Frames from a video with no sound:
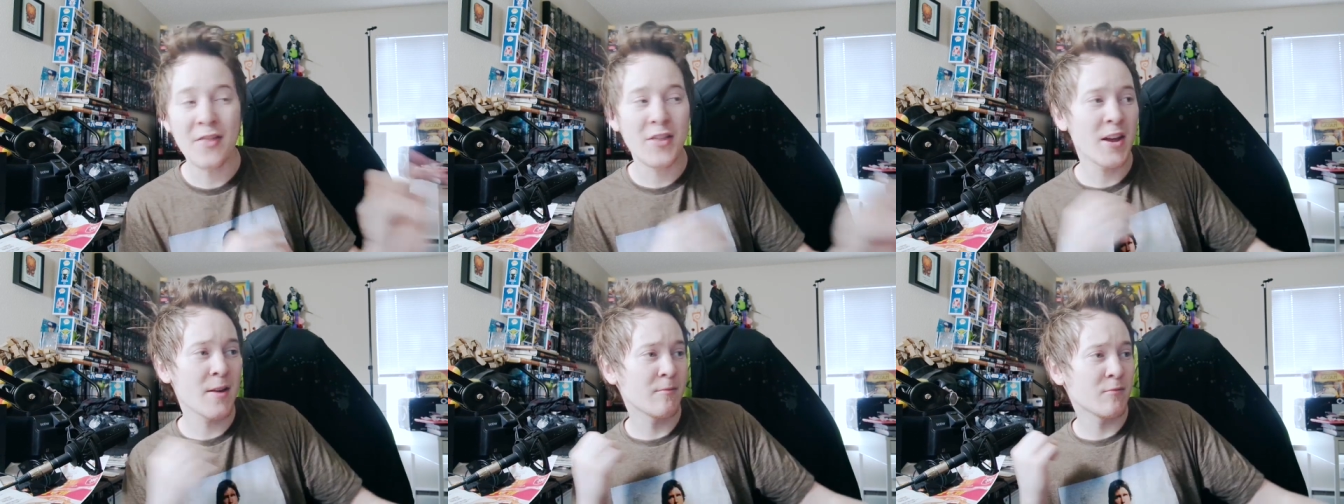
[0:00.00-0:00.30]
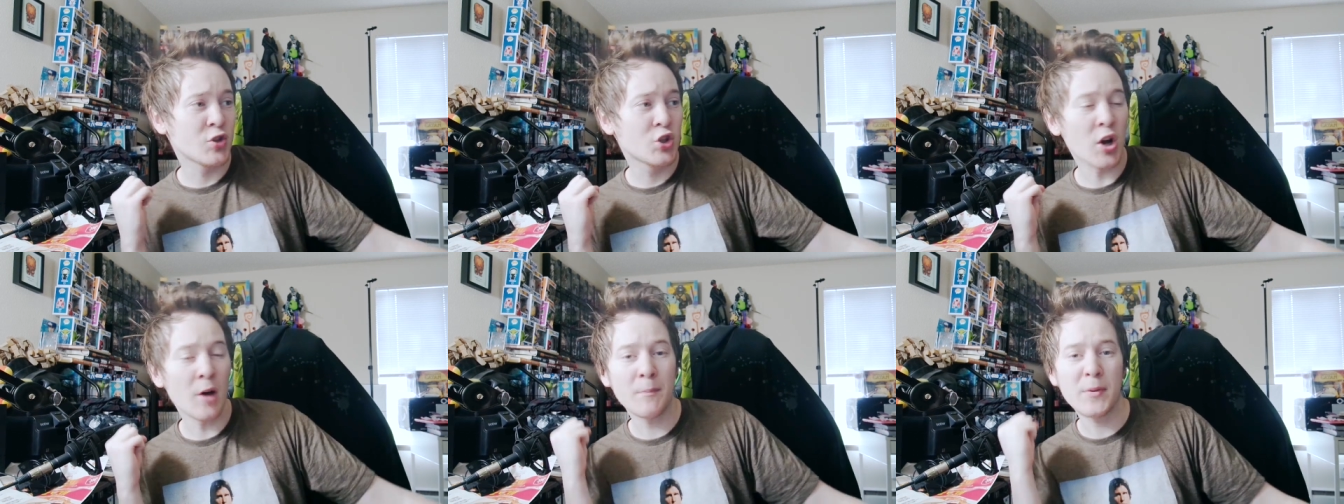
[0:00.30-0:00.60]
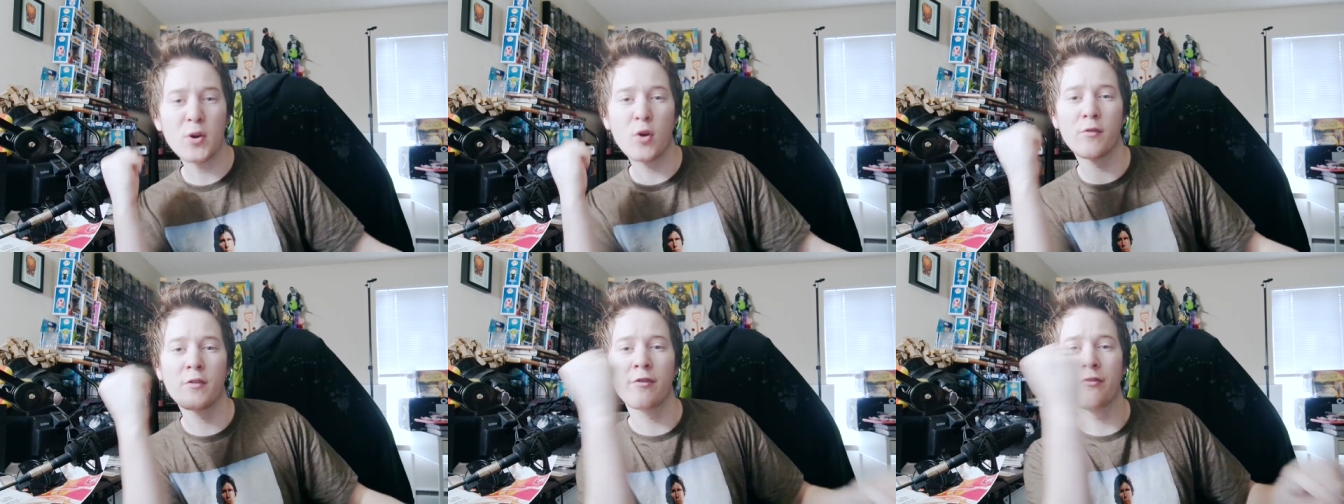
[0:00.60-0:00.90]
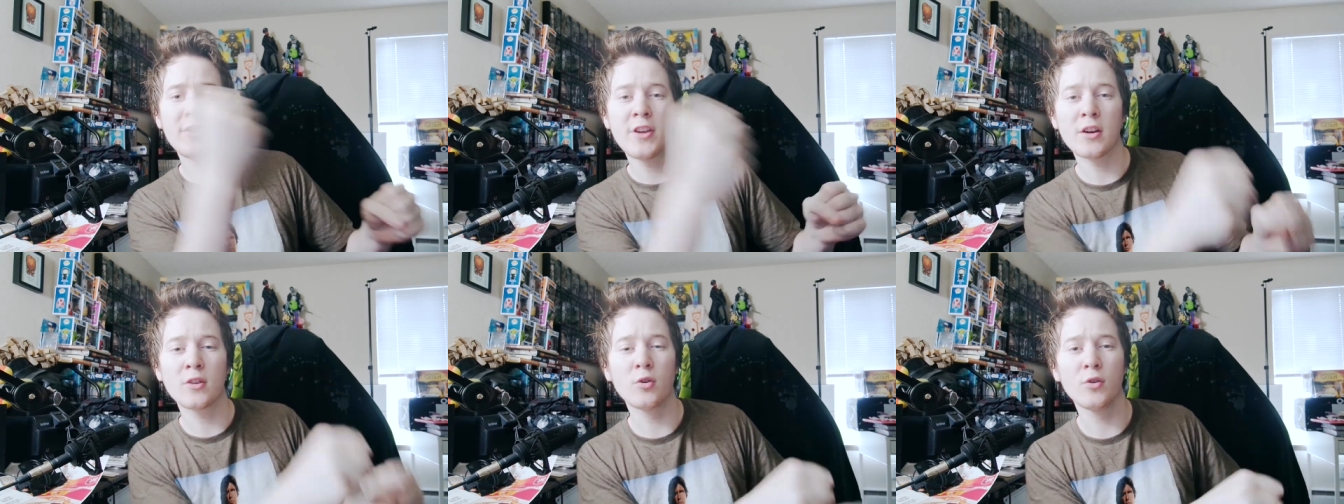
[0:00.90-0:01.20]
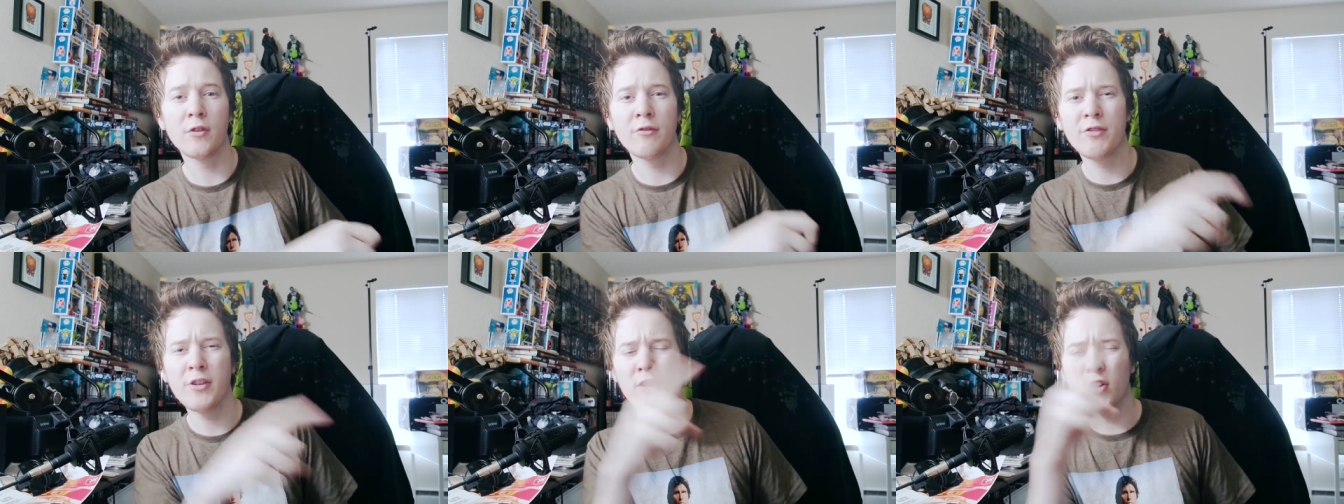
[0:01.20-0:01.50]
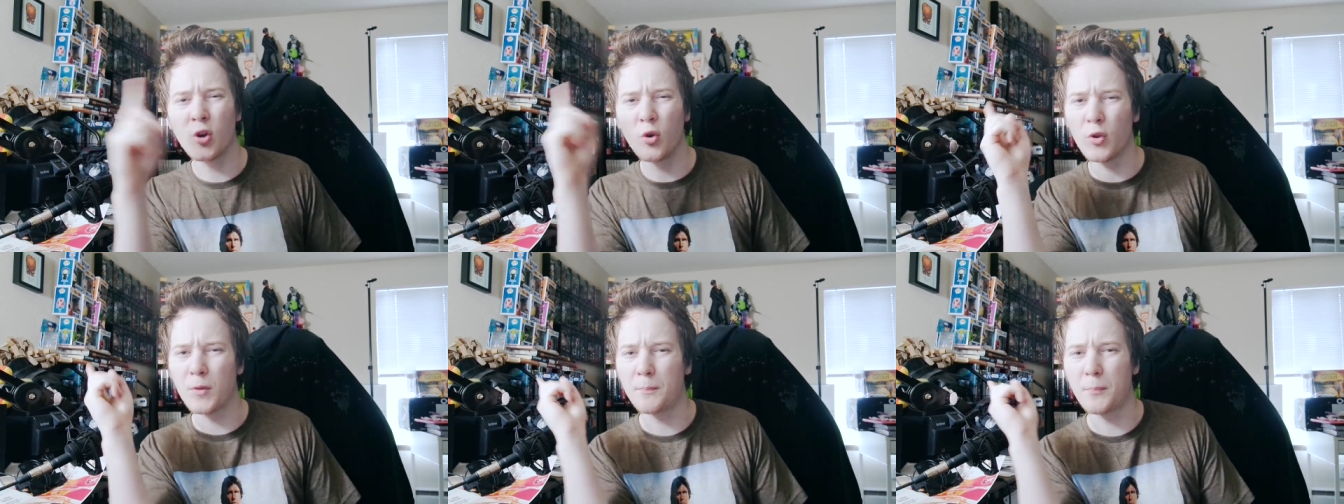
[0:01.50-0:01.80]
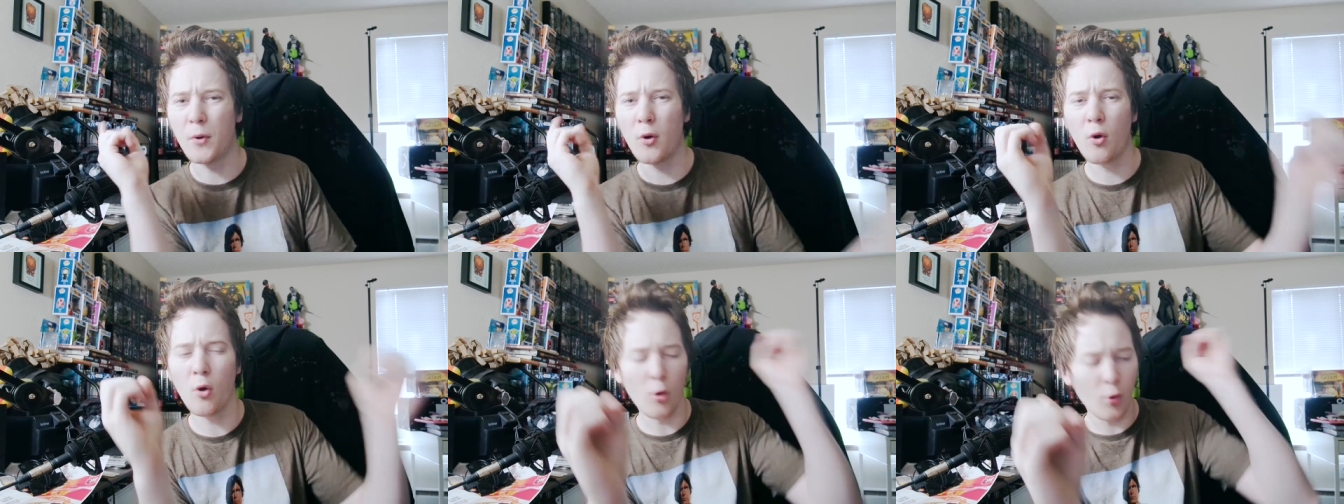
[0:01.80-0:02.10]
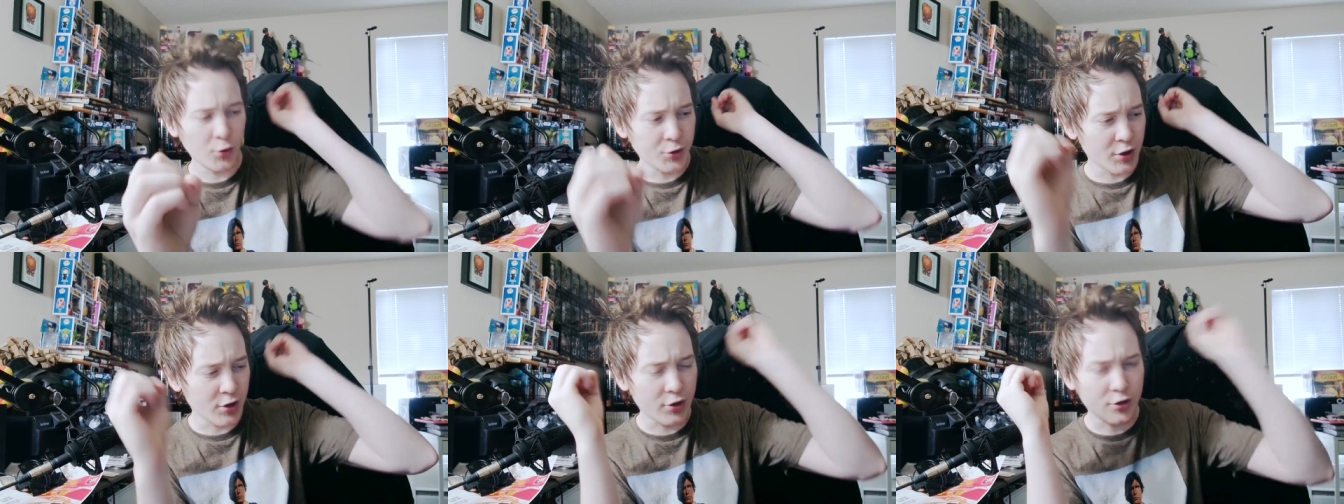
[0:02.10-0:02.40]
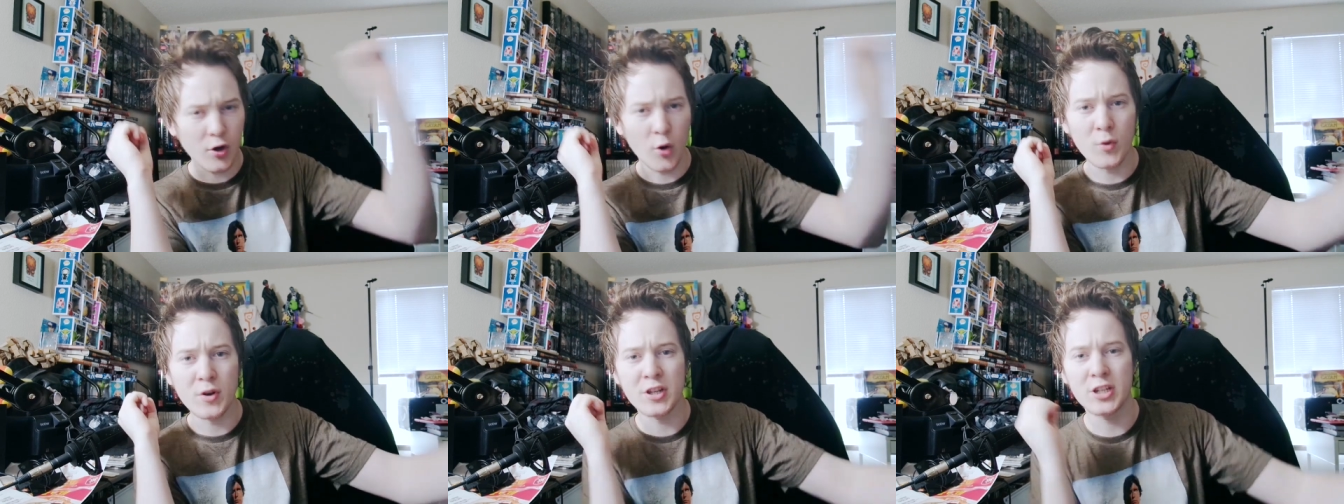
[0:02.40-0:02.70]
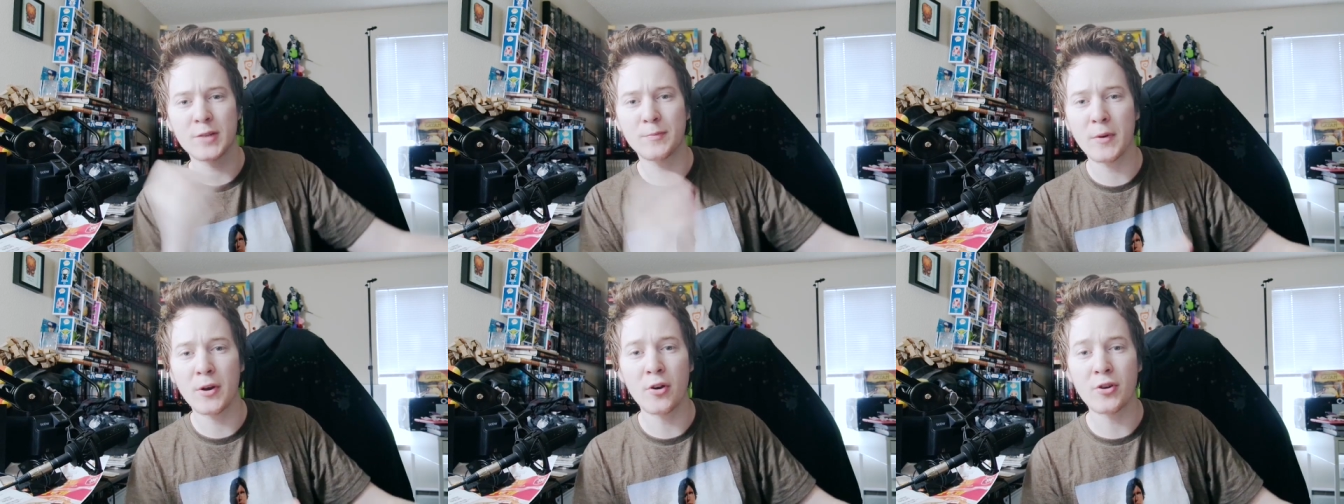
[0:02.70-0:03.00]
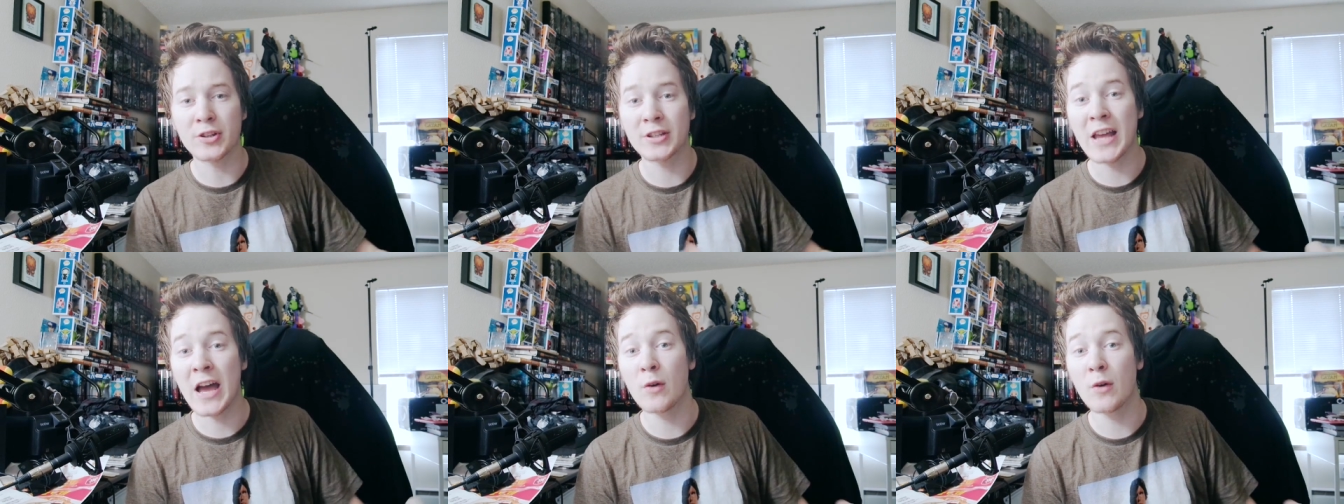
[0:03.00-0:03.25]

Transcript: and them jumping over vehicle to vehicle with poles and throwing spears,